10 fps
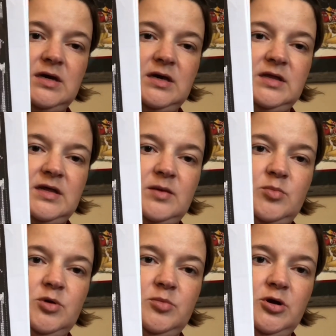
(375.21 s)
that
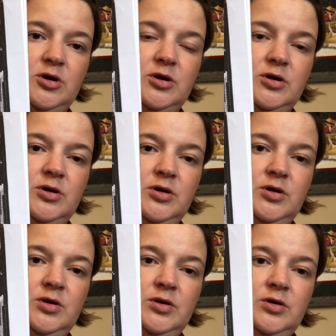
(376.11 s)
bookmark
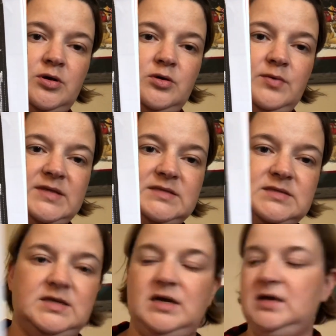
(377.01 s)
on
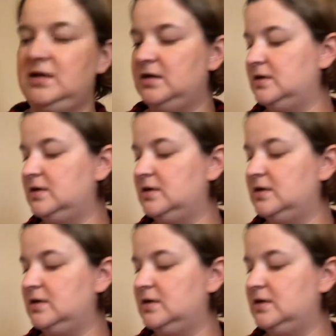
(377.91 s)
Wednesday.